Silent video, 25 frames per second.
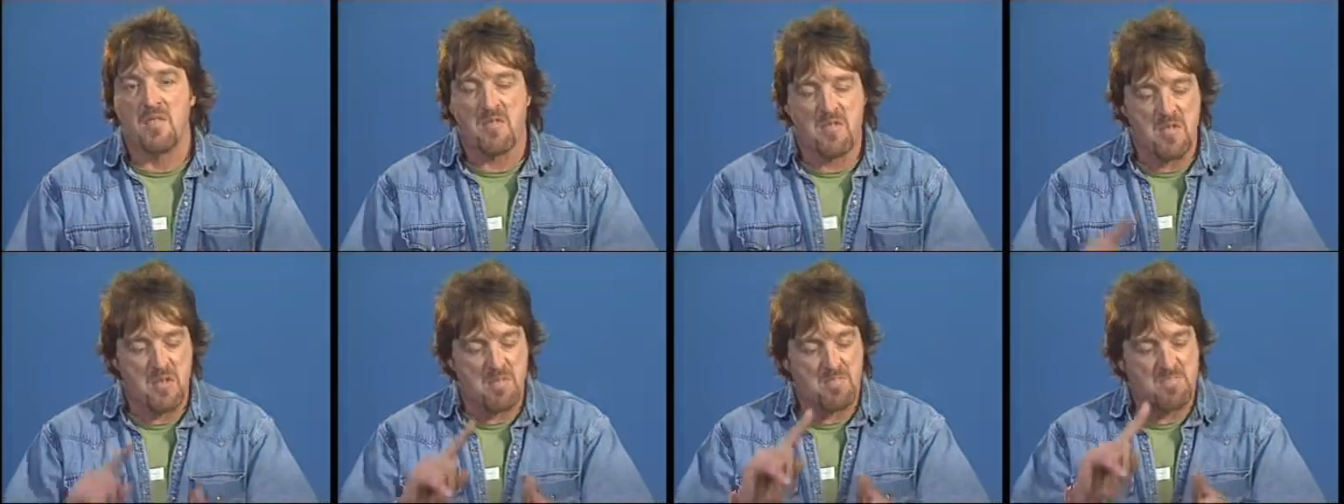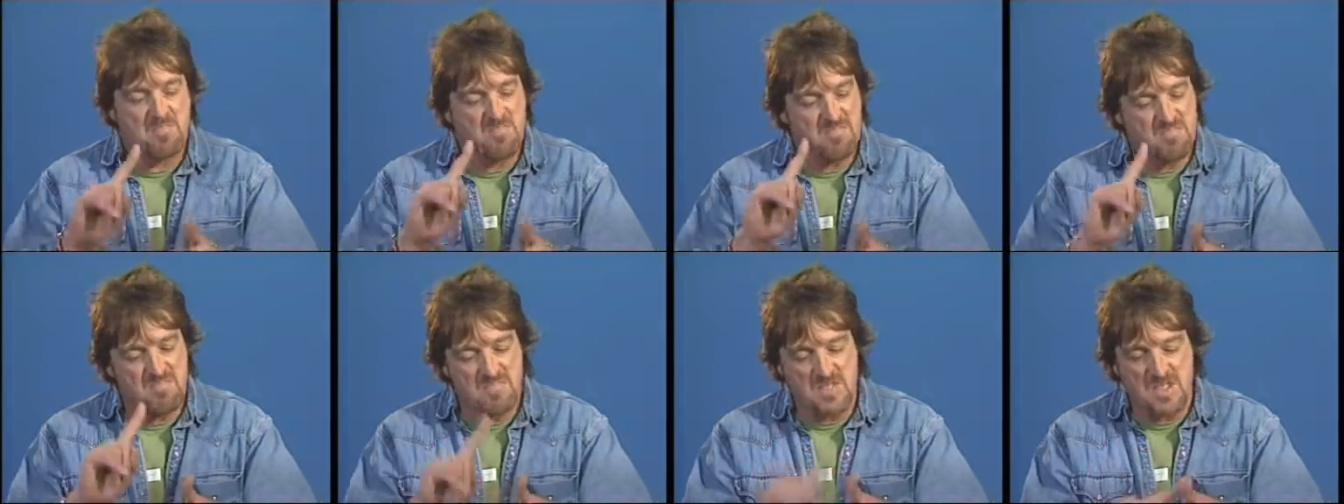
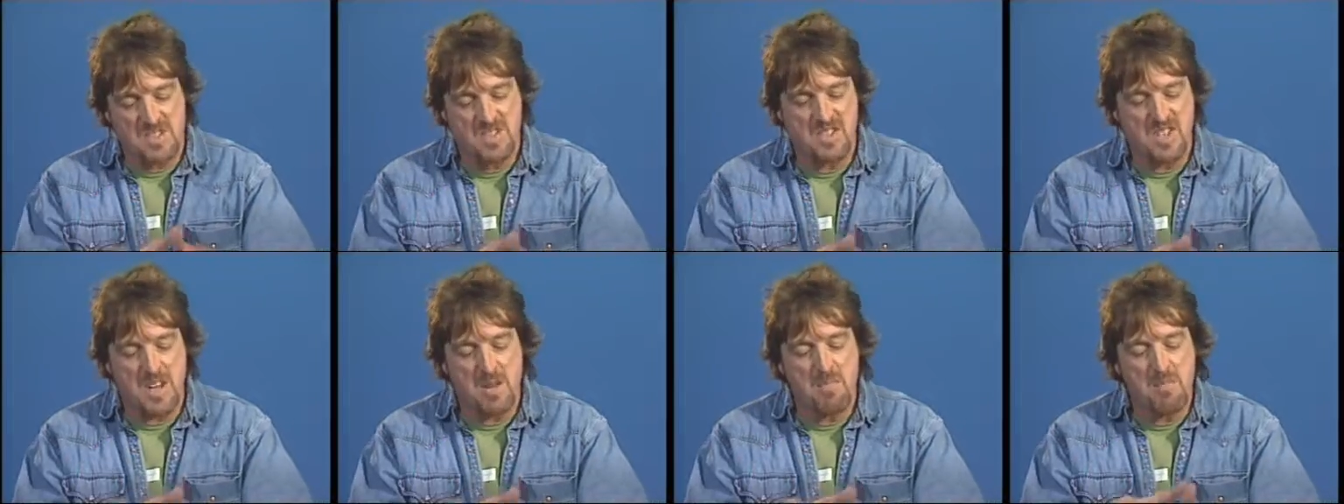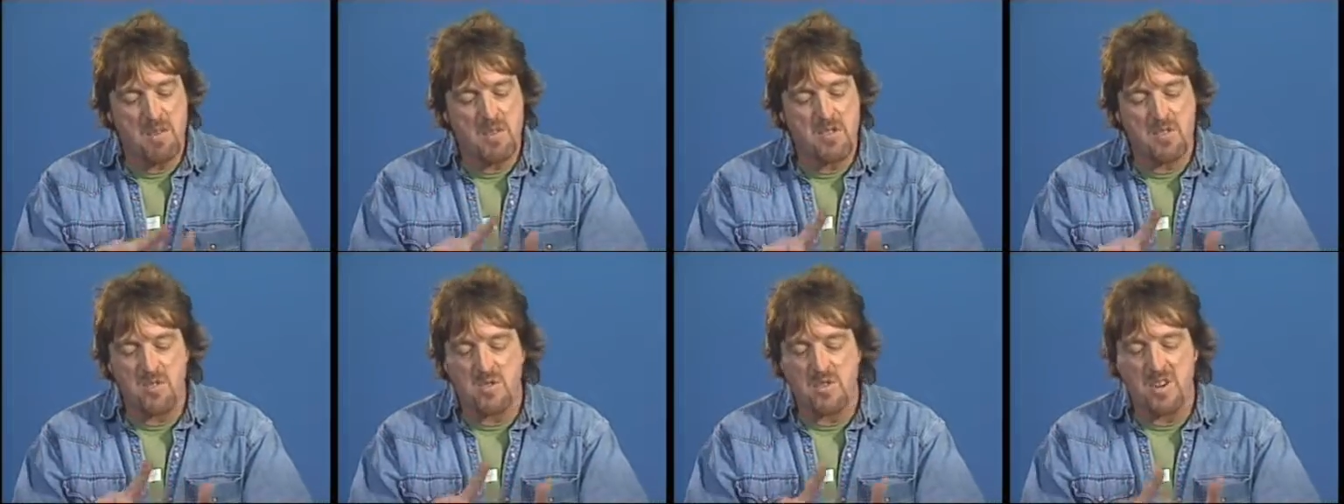from
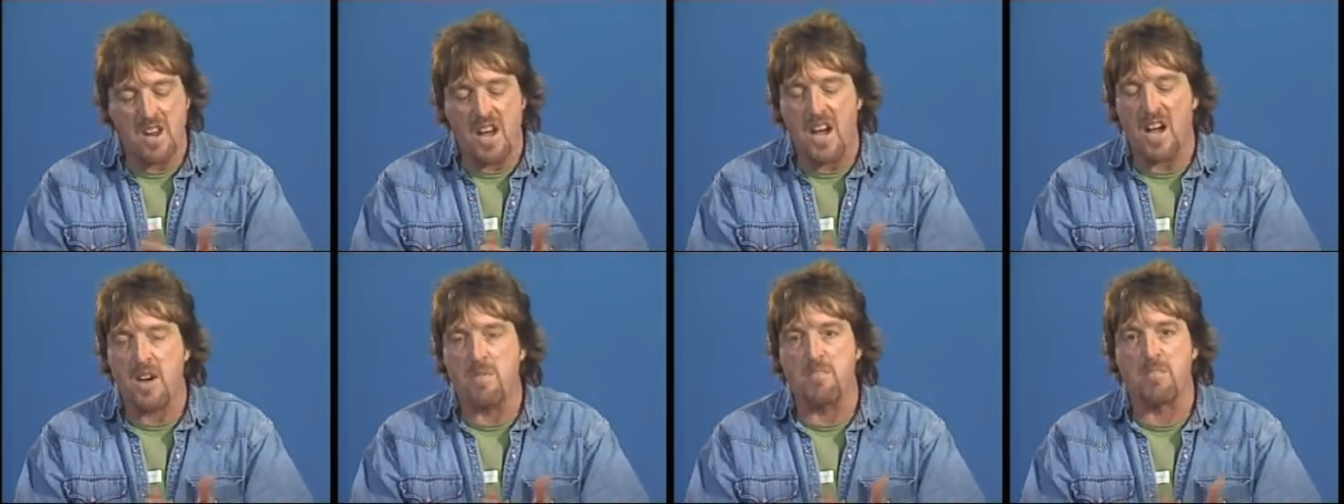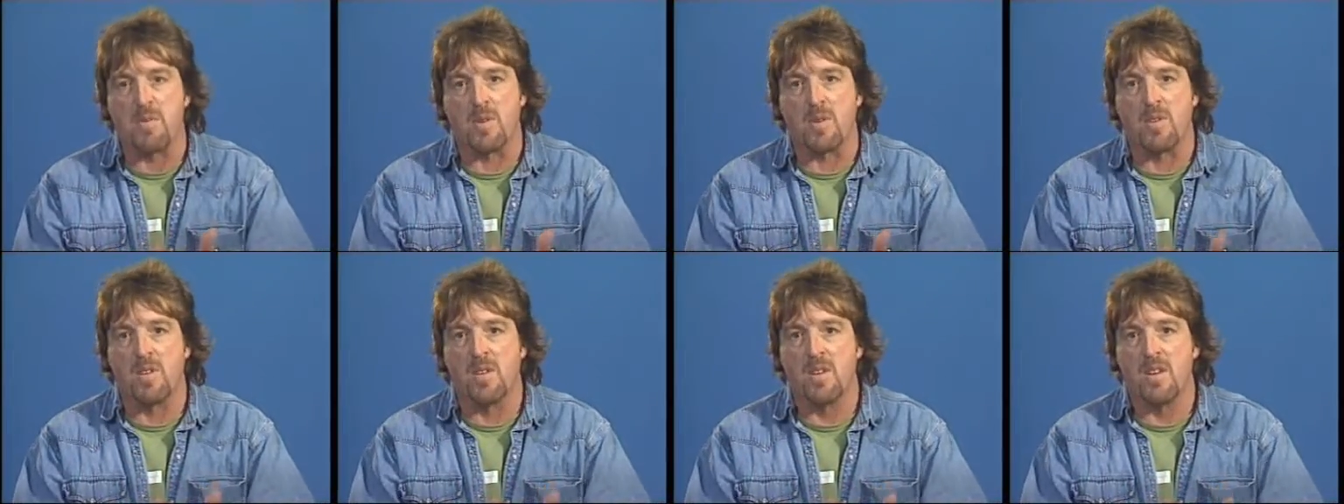December through to
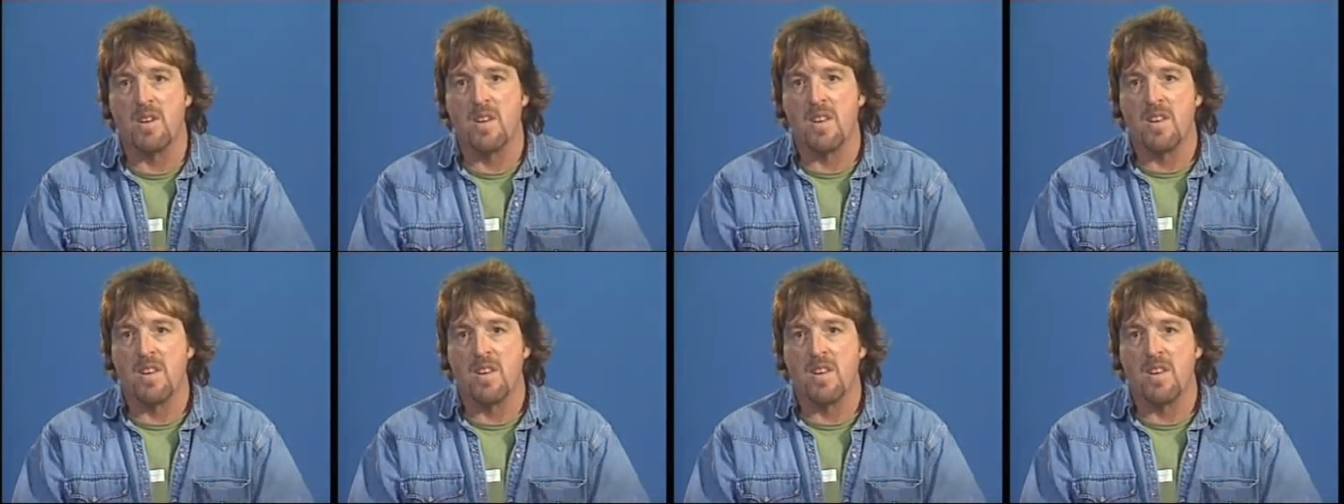April.